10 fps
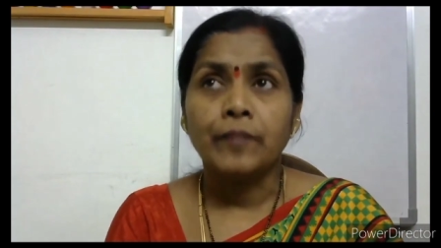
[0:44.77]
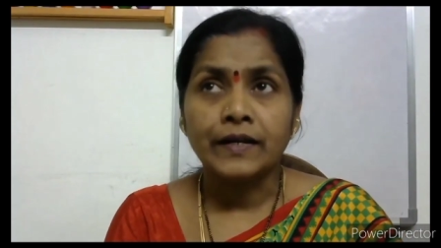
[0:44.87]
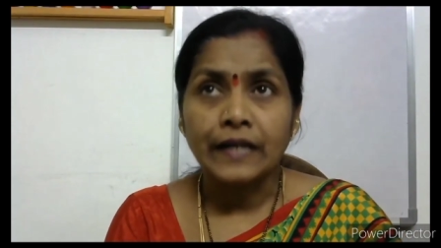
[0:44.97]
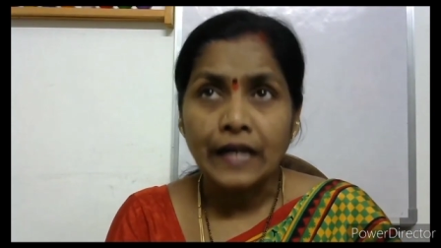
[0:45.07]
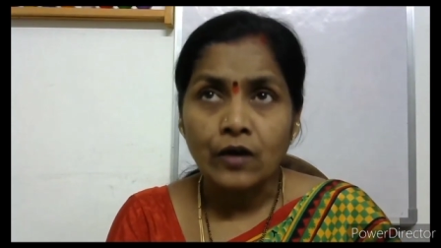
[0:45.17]

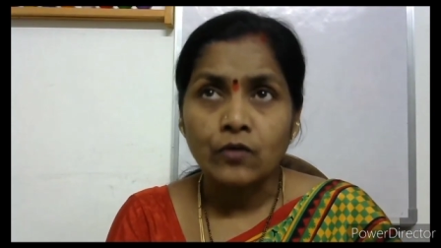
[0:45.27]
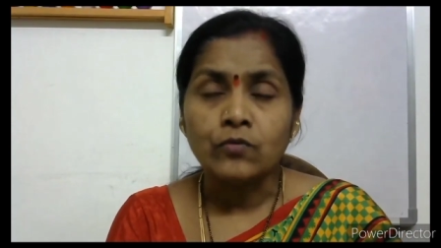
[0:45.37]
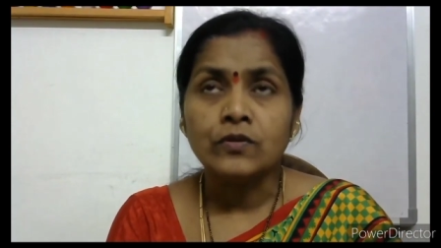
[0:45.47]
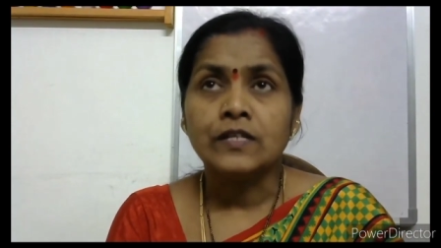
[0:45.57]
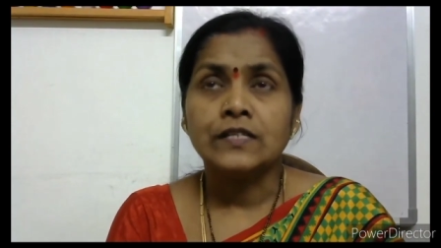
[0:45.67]
But
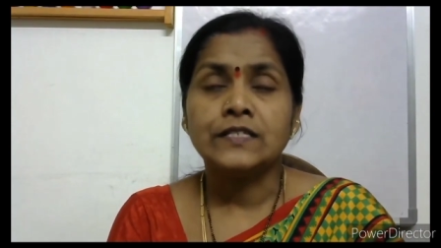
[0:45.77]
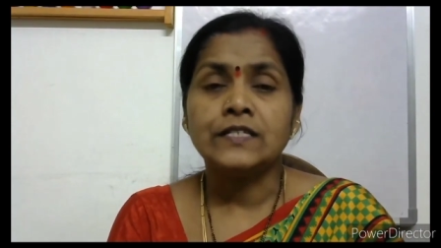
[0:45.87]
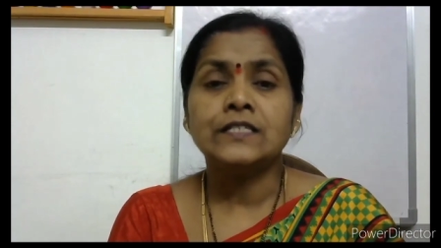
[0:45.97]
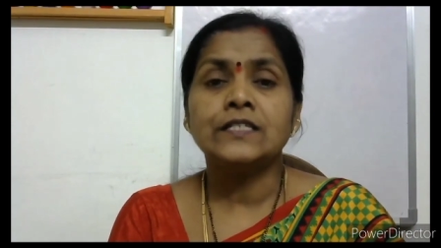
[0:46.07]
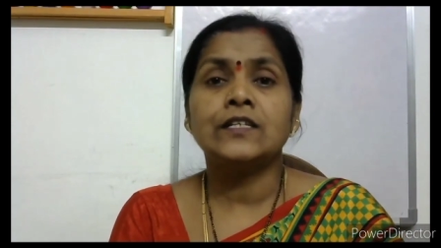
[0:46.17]
now
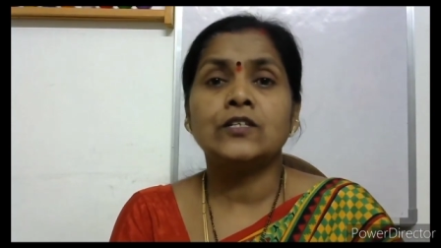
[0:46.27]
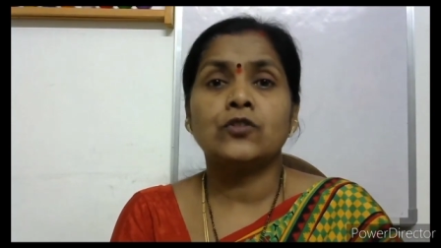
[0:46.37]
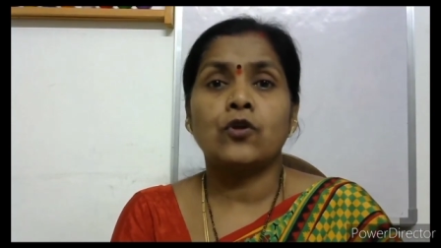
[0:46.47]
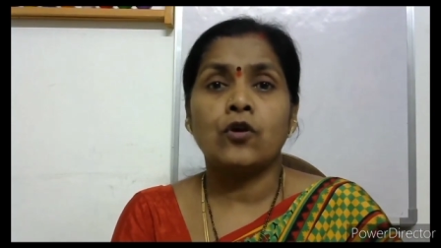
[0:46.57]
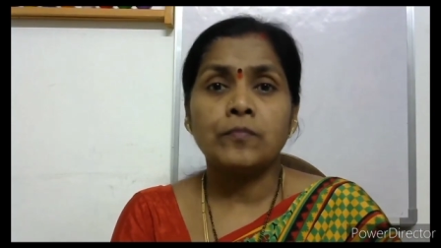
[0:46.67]
since it
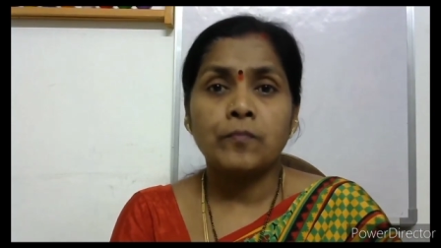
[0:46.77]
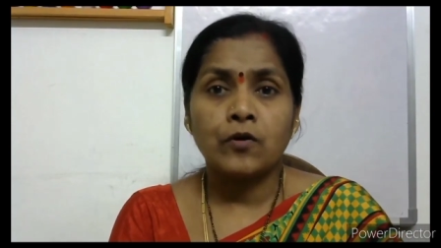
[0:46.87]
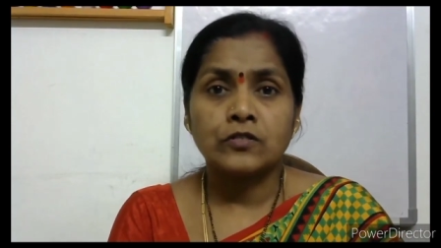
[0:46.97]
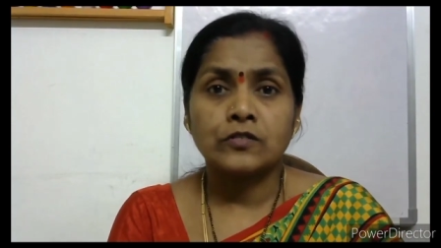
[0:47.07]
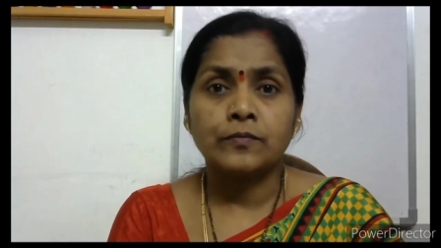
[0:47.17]
is not
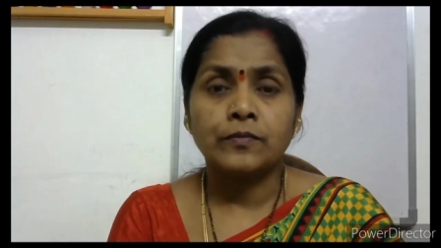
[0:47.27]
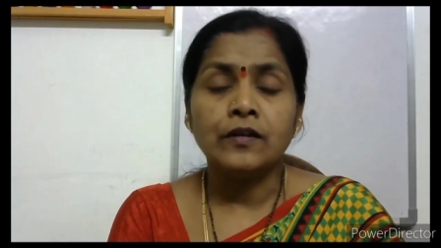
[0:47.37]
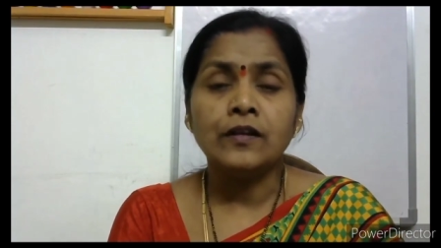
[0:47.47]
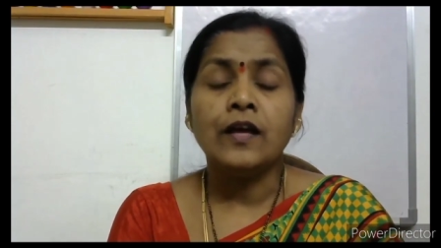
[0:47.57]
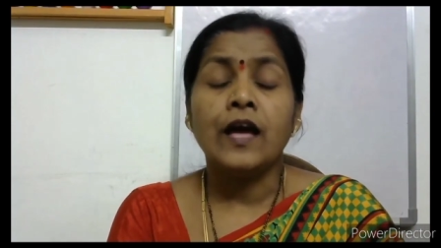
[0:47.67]

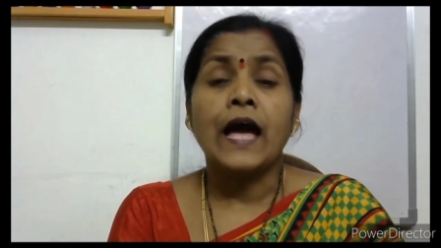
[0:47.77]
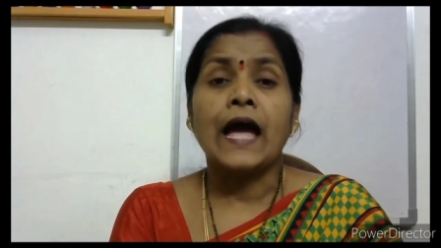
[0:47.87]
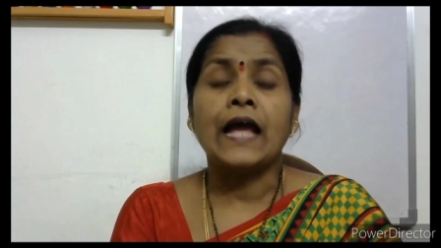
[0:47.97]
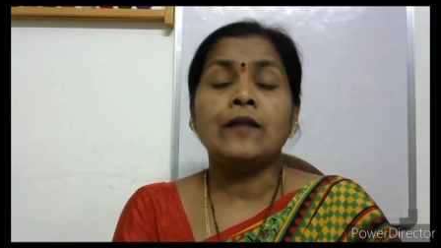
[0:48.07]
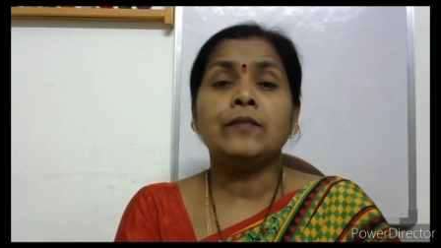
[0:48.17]
possible,
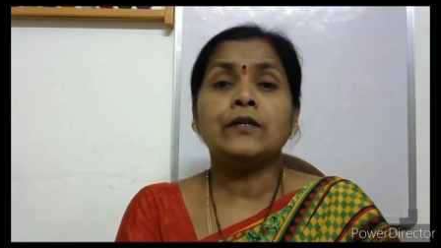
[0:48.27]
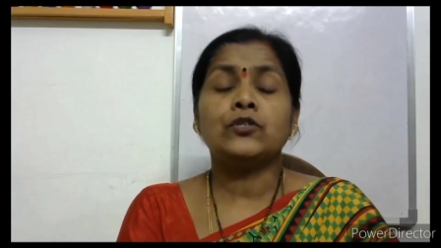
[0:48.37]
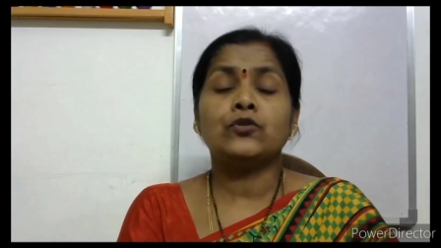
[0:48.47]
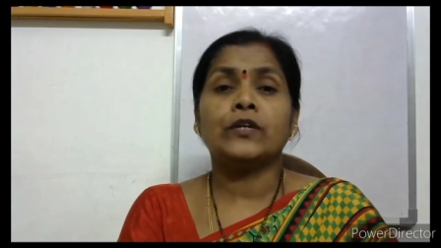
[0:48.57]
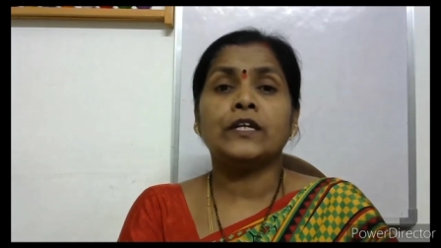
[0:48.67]
I'll be
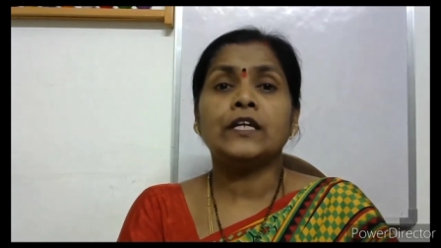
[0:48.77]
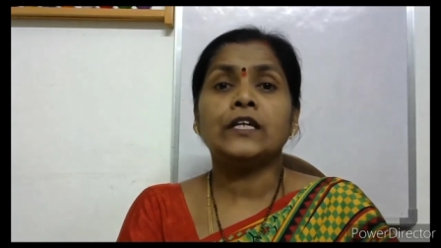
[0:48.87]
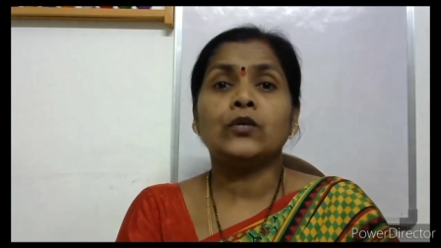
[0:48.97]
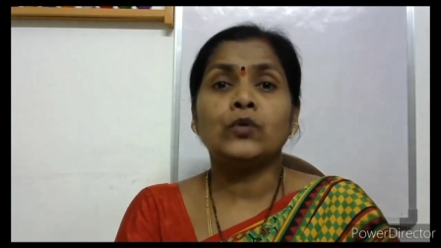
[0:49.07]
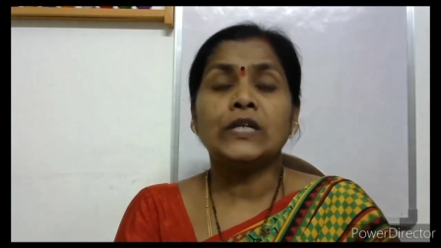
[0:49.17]

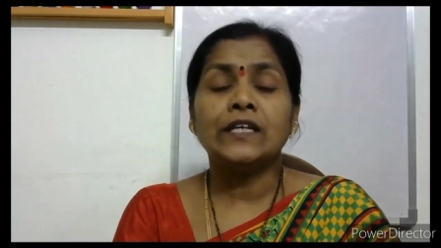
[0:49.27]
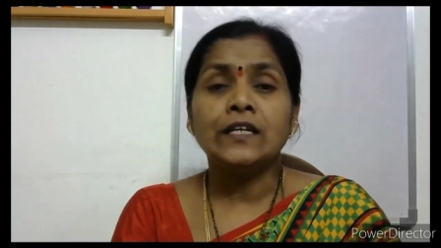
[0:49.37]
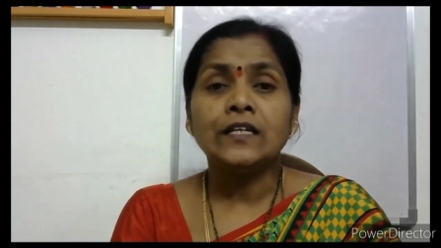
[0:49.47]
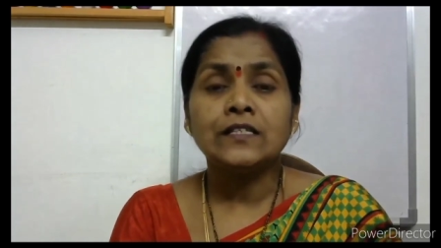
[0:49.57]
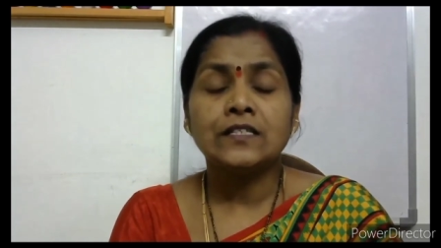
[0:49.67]
showing you
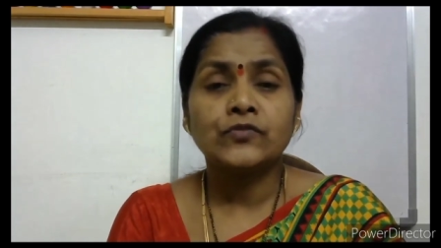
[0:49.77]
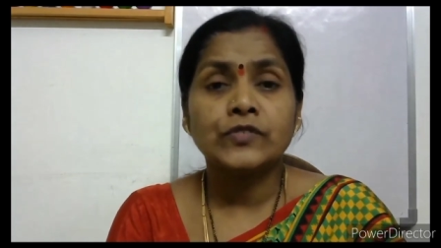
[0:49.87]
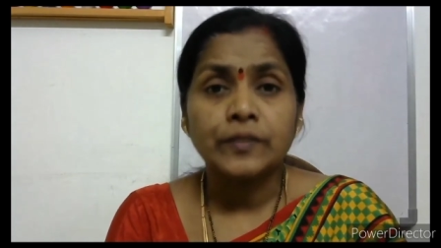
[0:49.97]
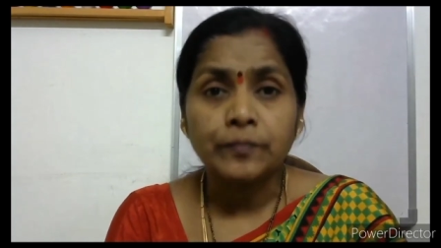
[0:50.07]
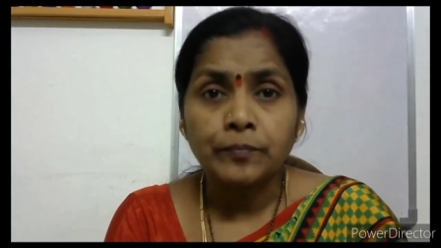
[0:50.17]
each
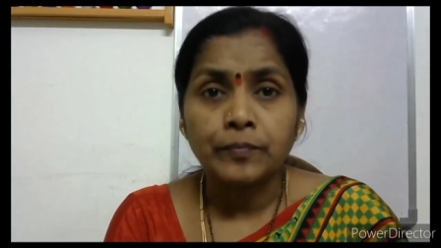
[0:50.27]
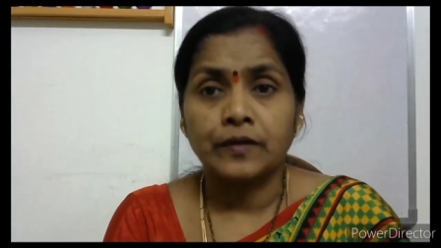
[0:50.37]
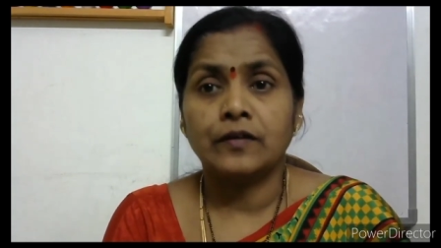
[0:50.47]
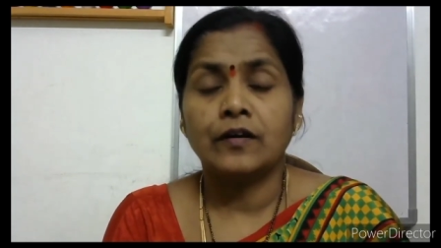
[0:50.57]
strip